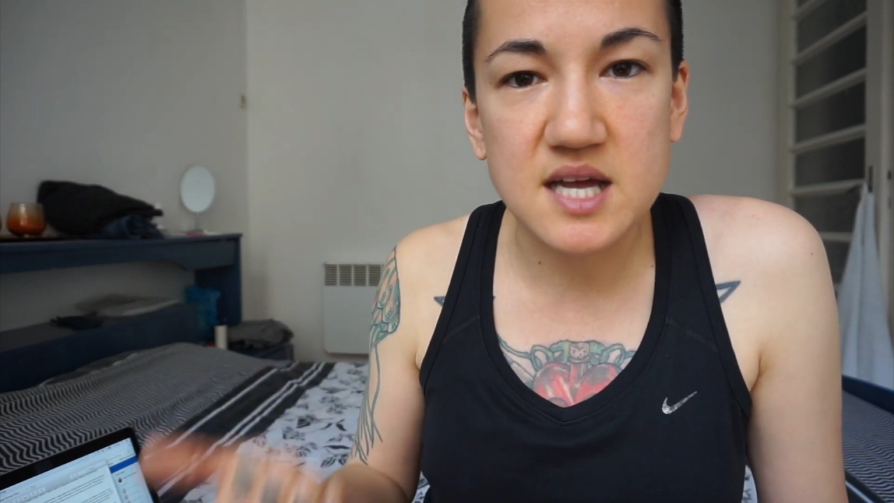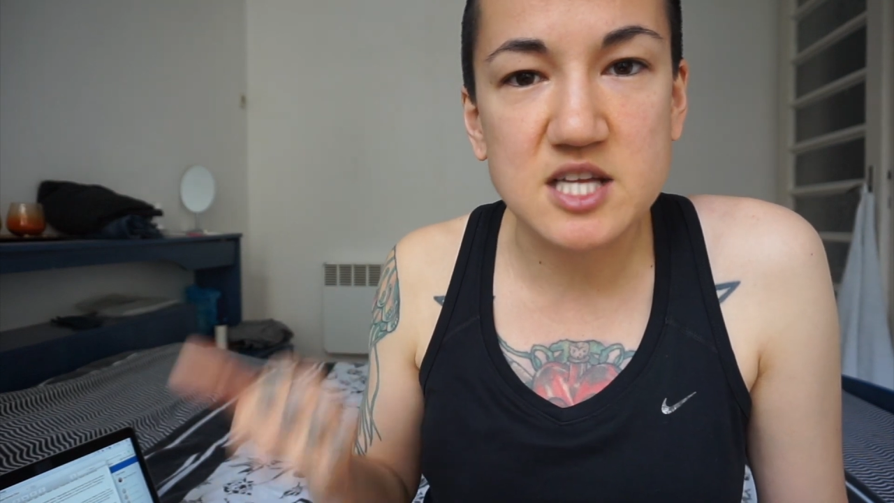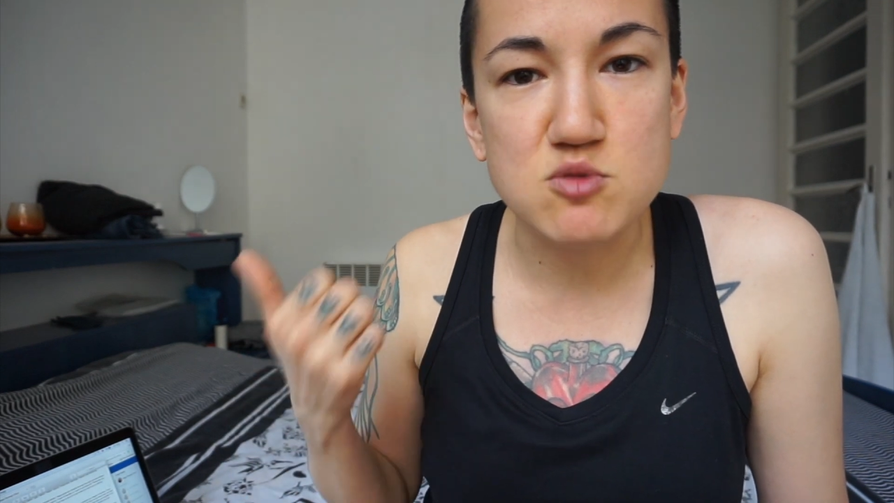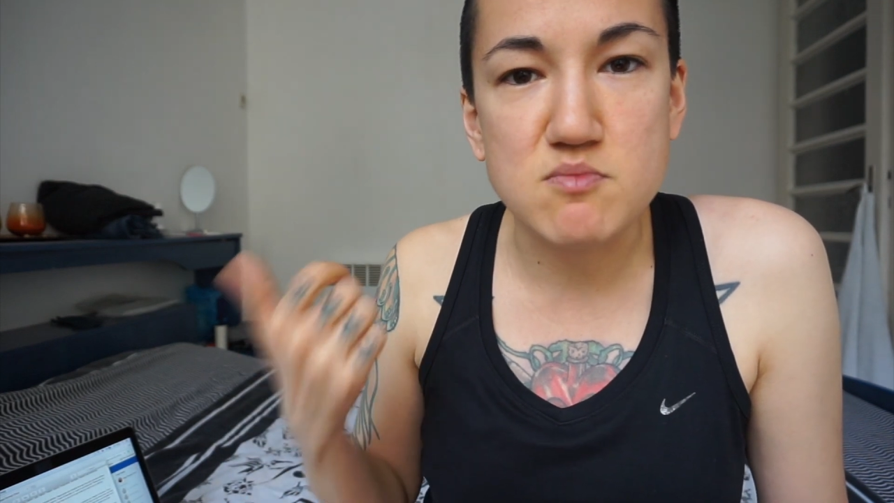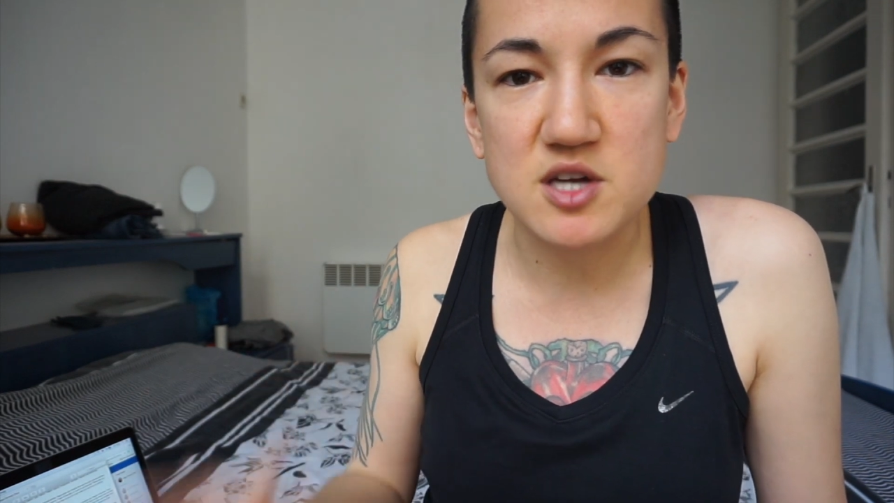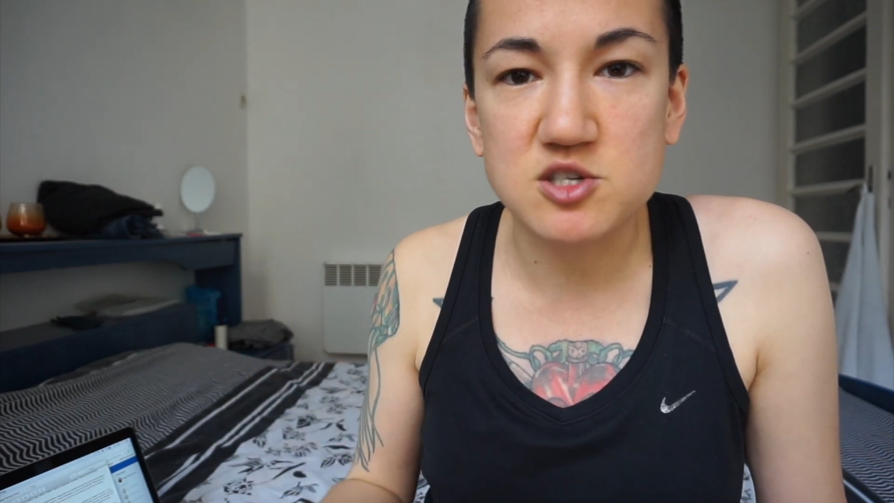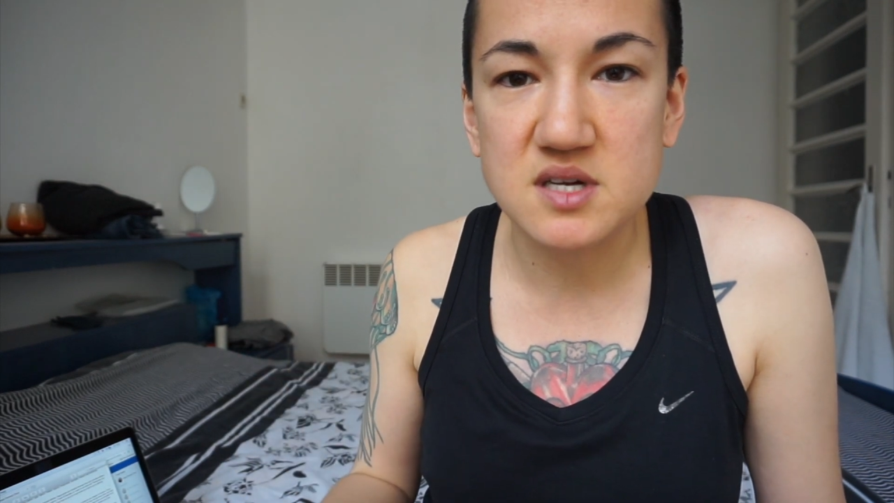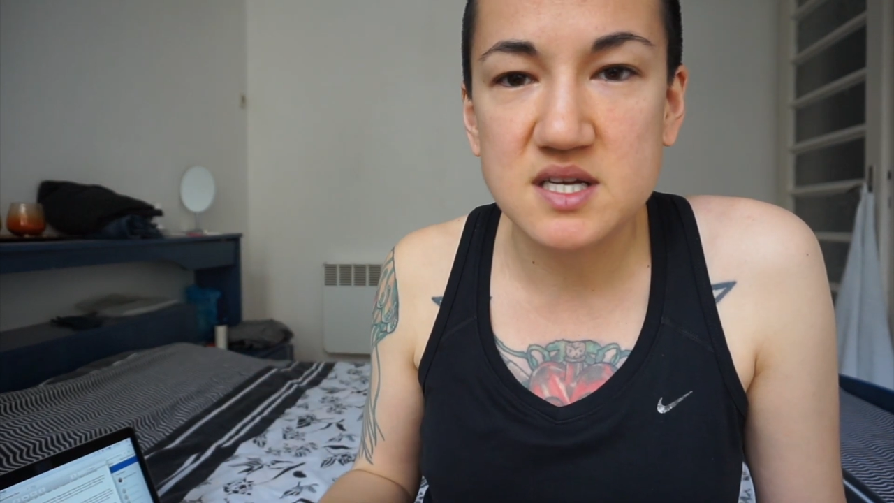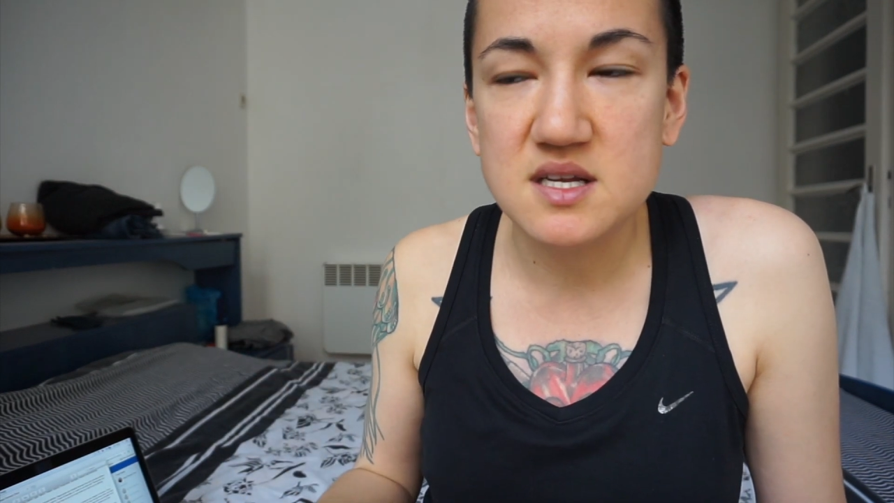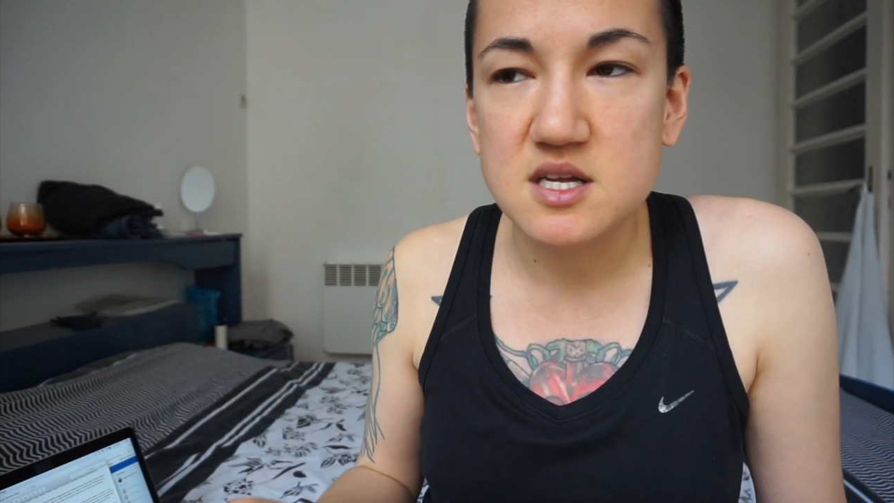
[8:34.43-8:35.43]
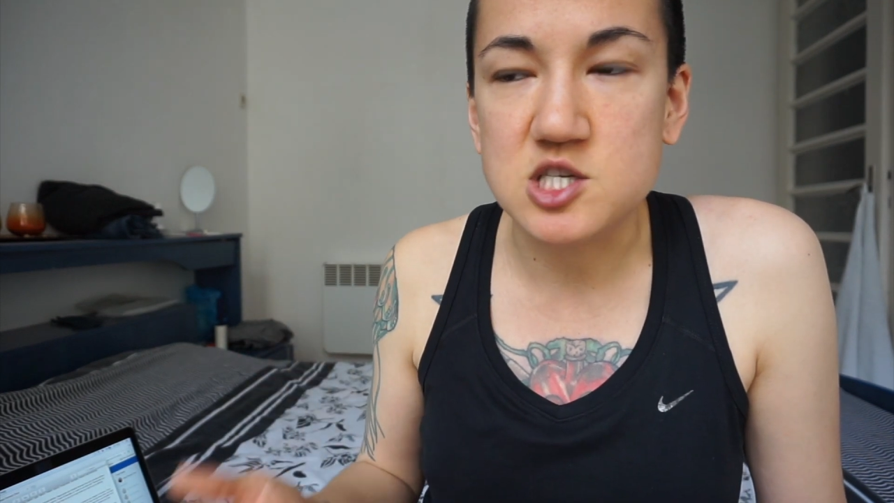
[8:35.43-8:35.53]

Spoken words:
Can you measure it?